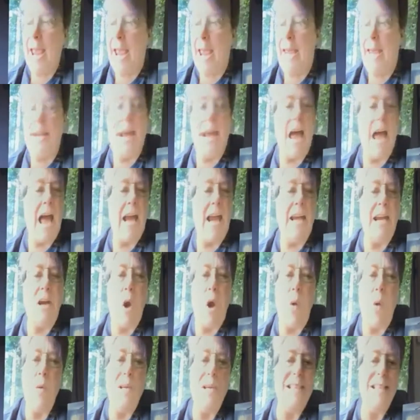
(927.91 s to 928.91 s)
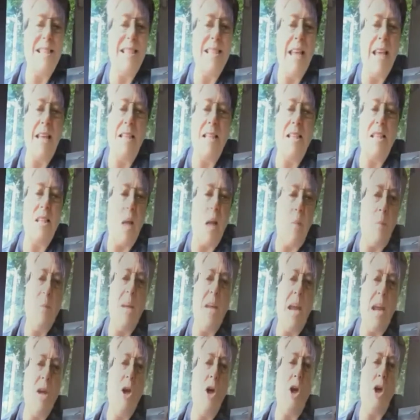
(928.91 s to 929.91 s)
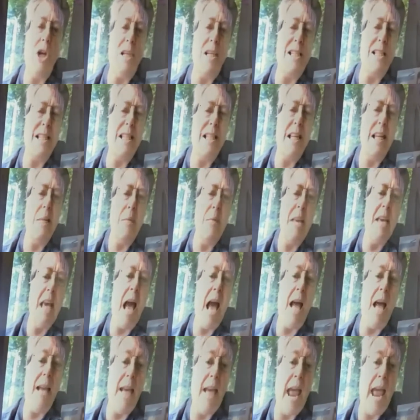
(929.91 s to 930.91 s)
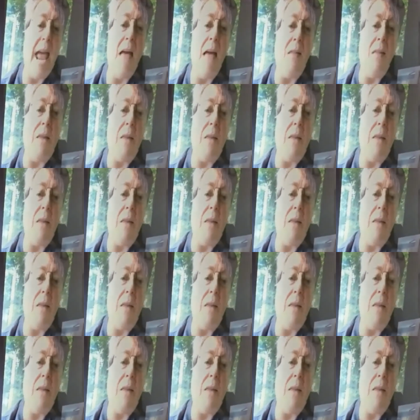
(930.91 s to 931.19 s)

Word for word: And I had always said, someday you're going to see me on